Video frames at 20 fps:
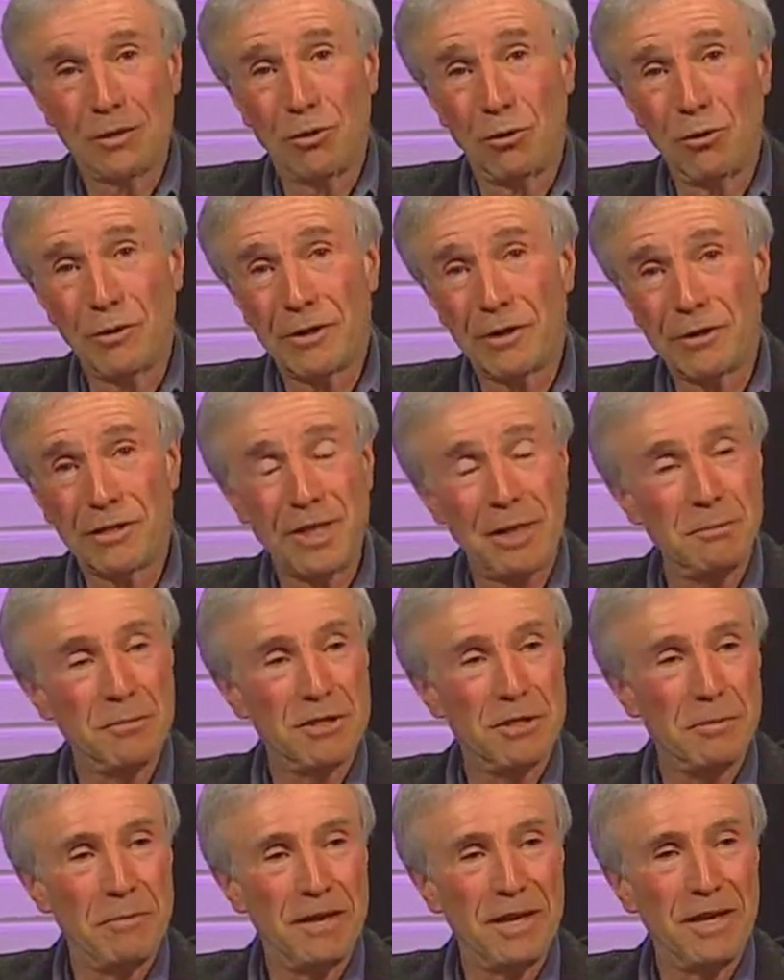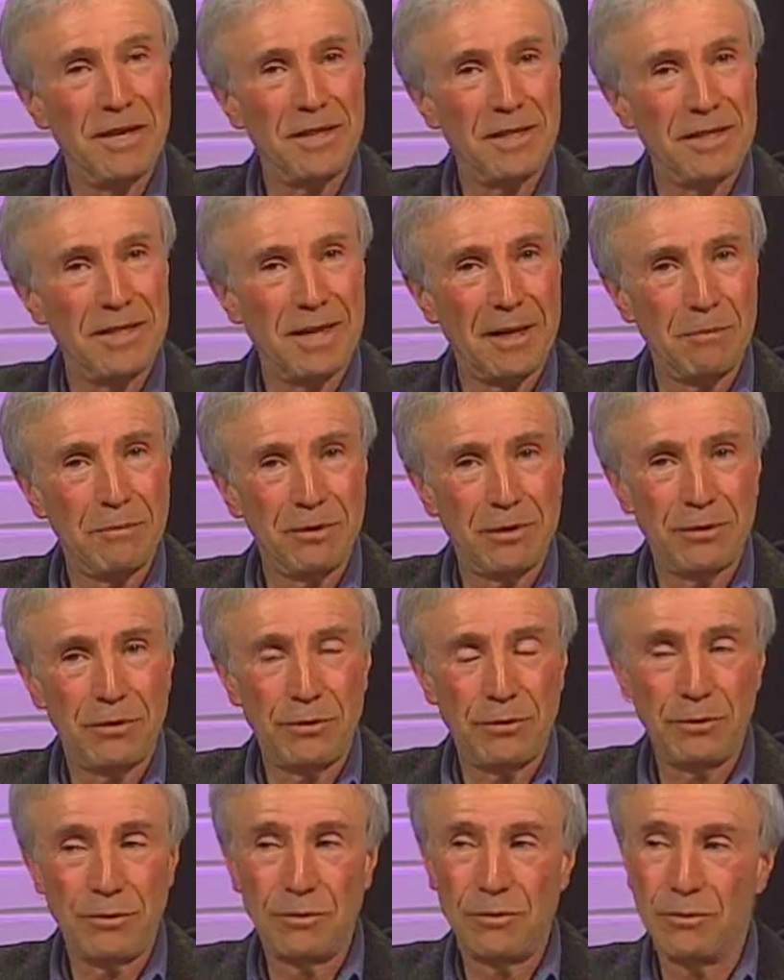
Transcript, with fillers: So there seems to be an attempt to